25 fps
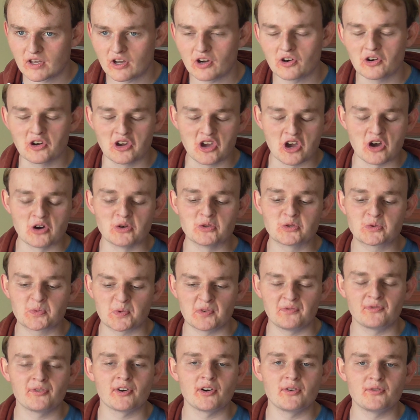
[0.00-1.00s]
Well, girls
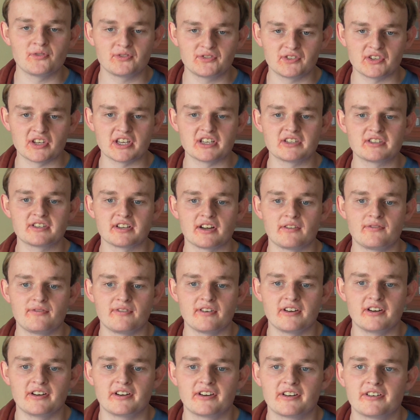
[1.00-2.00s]
would vote for this, I
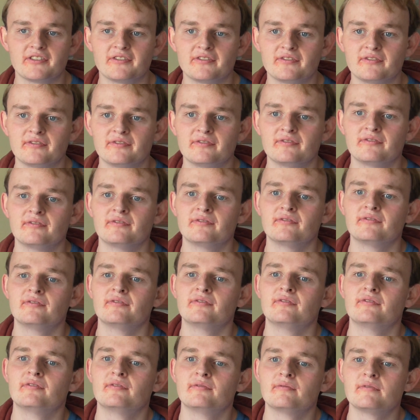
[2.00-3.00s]
think.
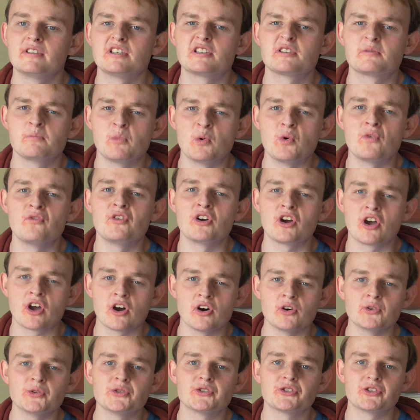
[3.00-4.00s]
It's more of a
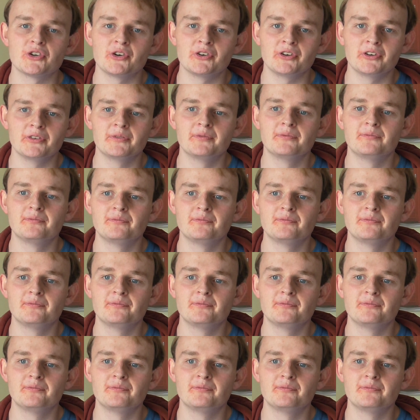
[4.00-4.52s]
girl's song.